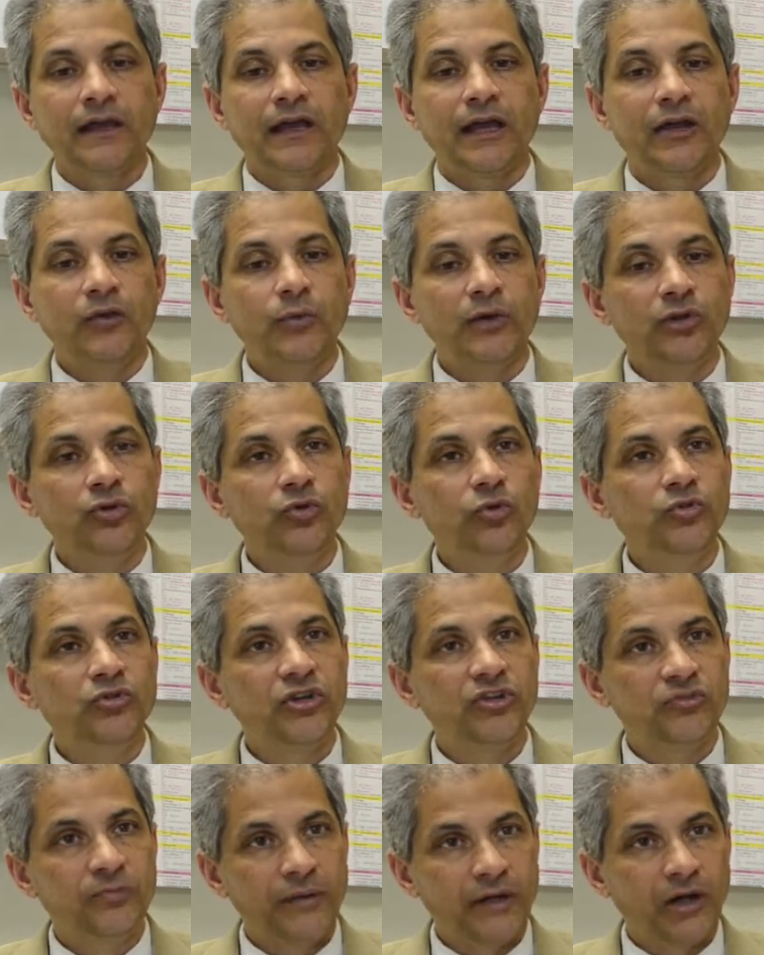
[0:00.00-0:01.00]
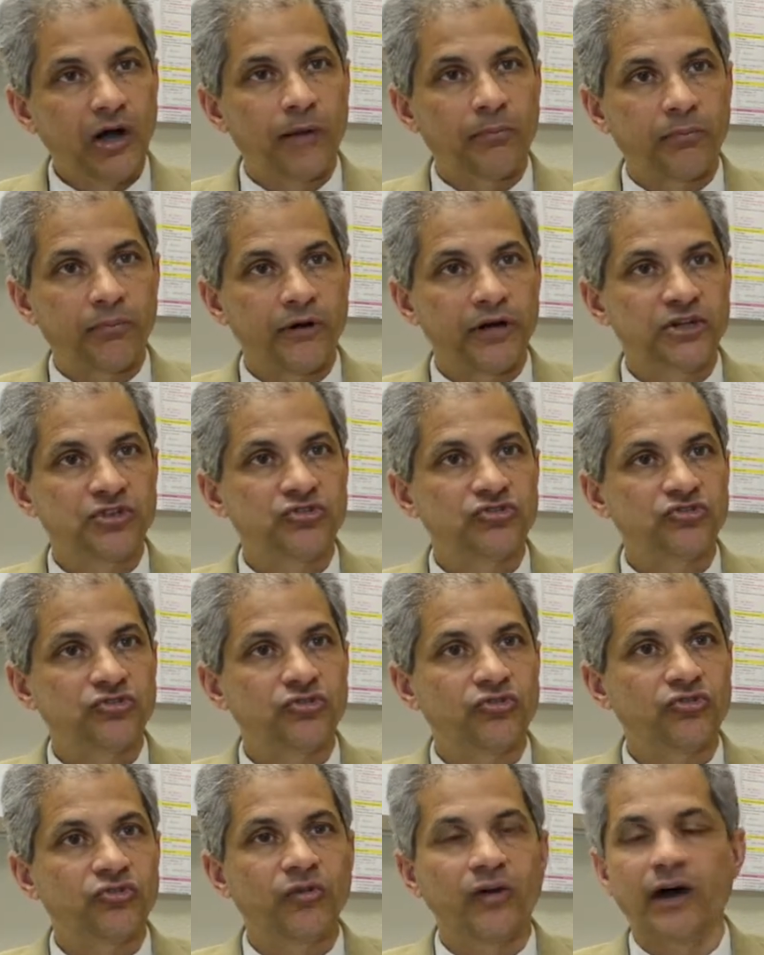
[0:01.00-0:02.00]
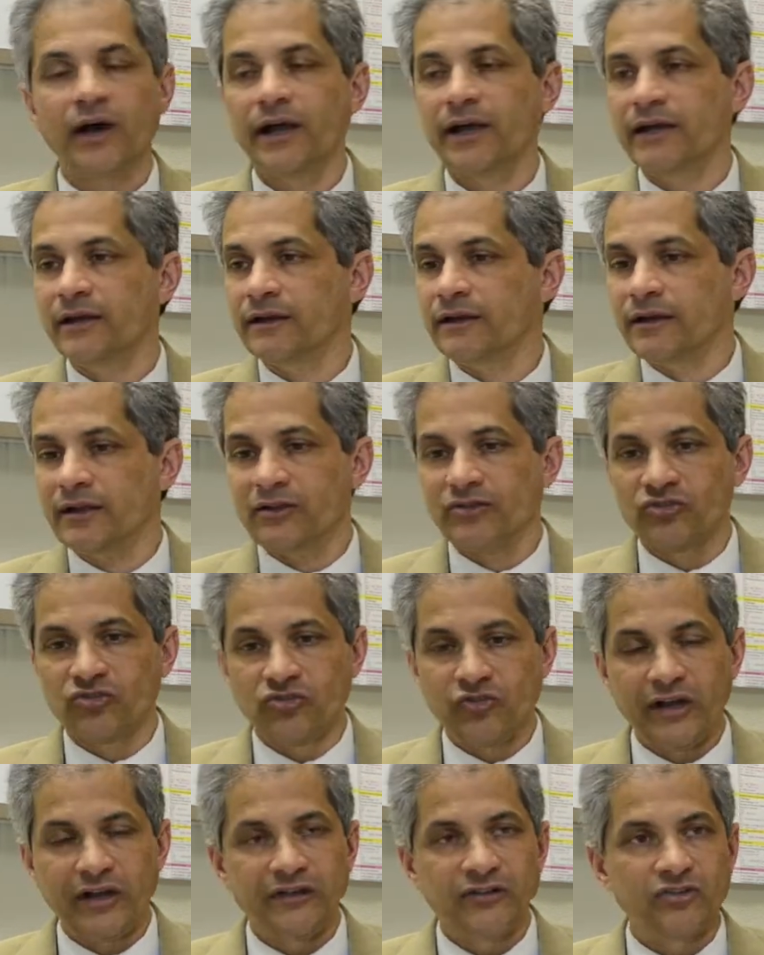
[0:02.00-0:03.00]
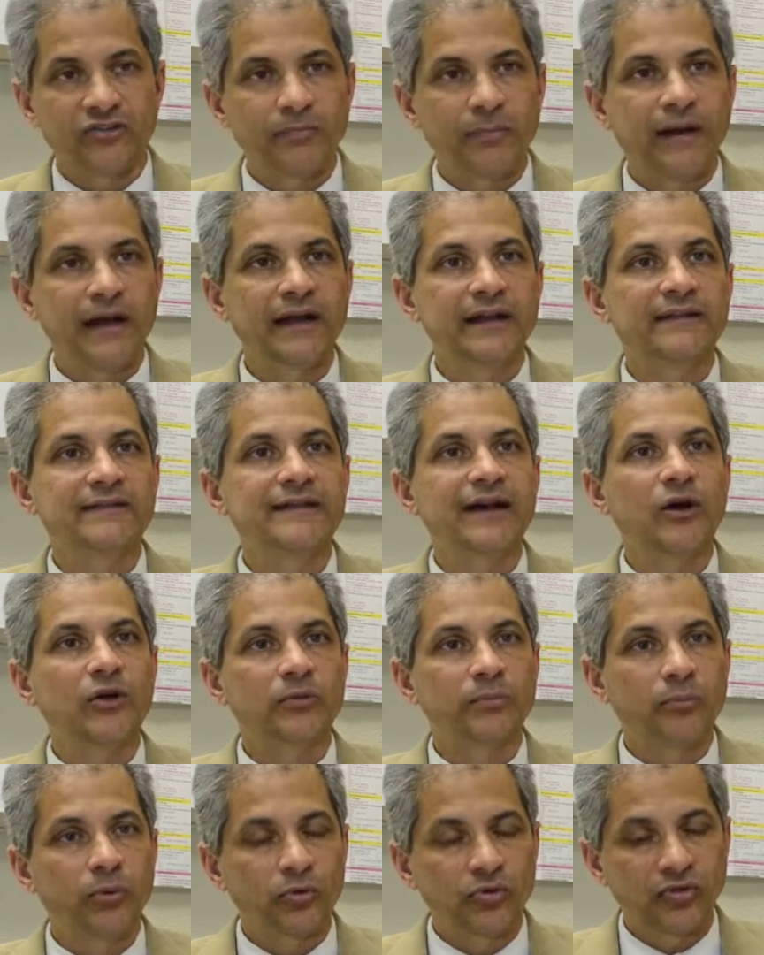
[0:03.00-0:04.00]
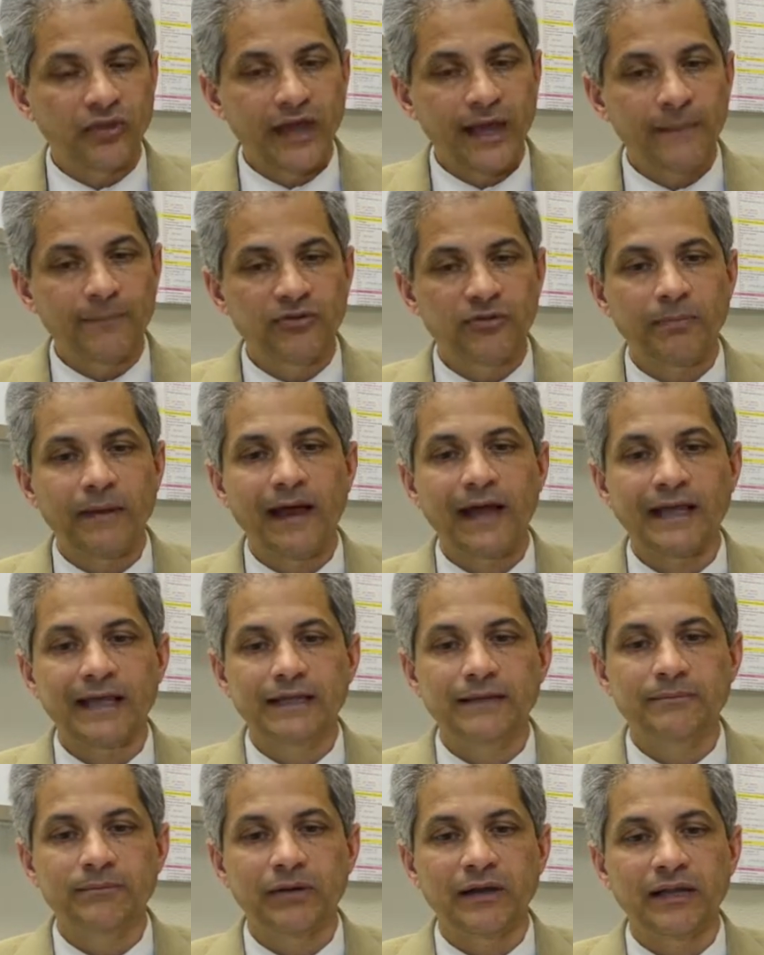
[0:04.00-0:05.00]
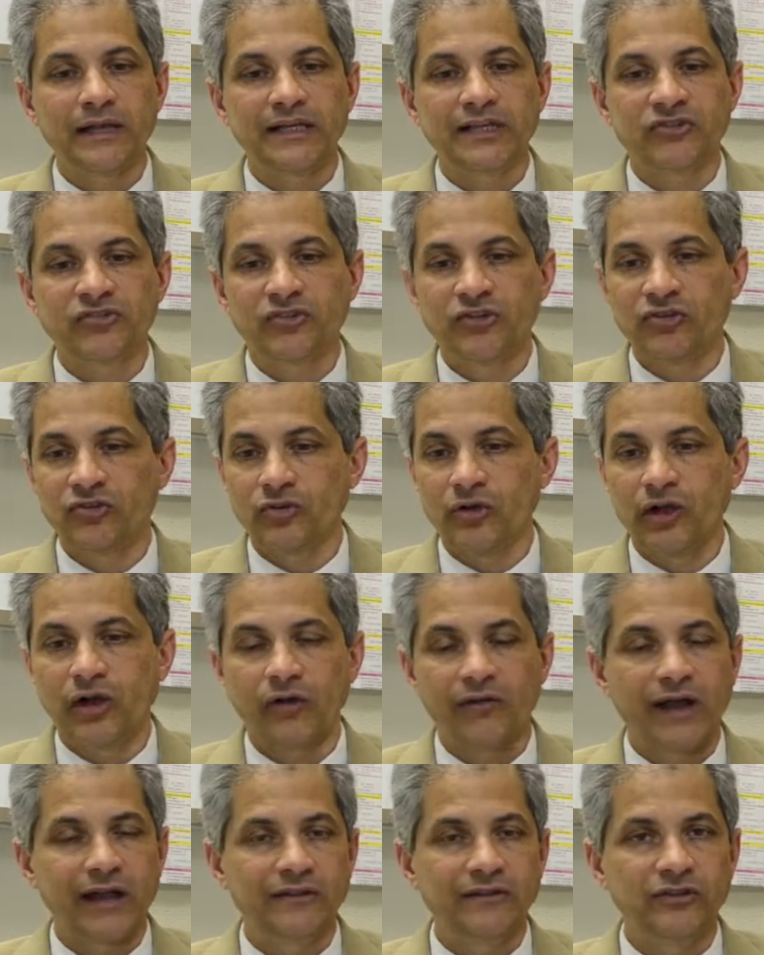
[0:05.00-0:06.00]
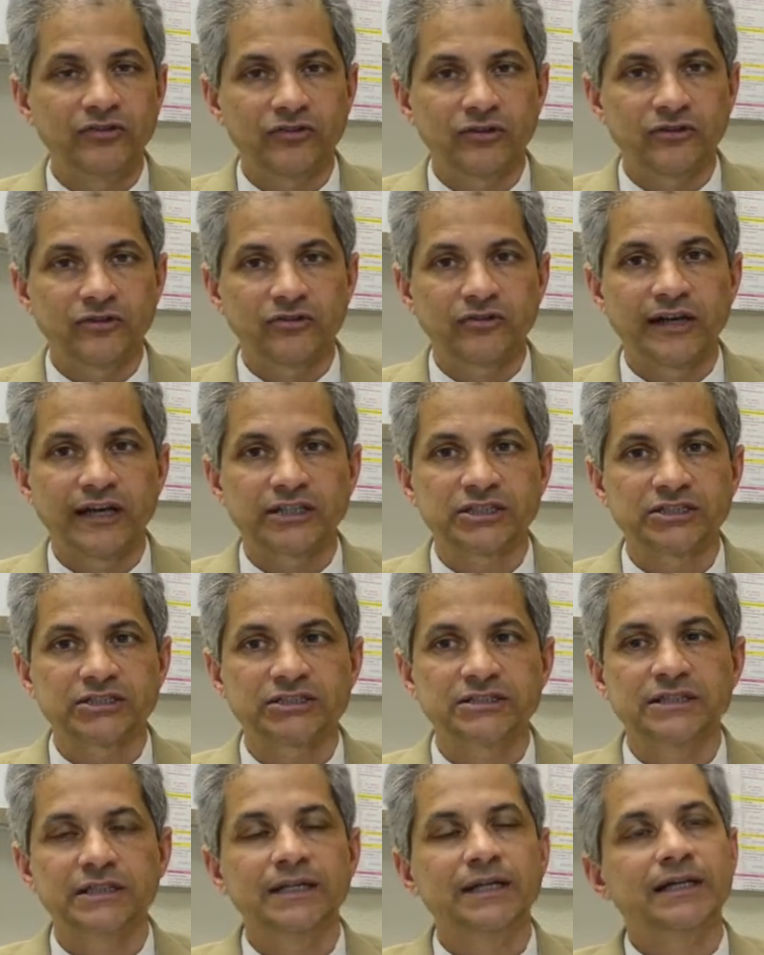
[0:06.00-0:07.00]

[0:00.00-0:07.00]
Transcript: And we do these big operations to try and straighten spines out, put the hips back in place, and to correct these contractures.